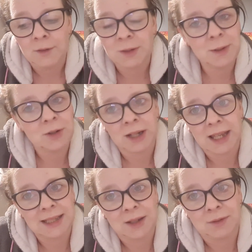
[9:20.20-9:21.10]
I've just been trying to
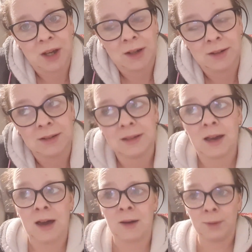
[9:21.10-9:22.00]
get stuff done.
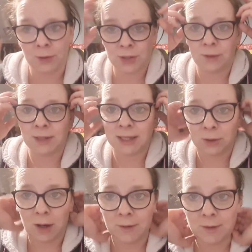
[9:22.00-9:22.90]
We also obviously
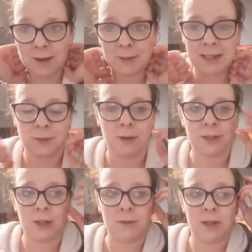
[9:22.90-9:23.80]
saw other family as well
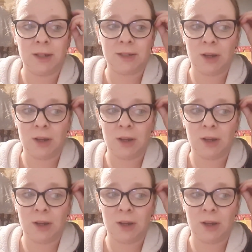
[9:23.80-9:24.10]
this afternoon,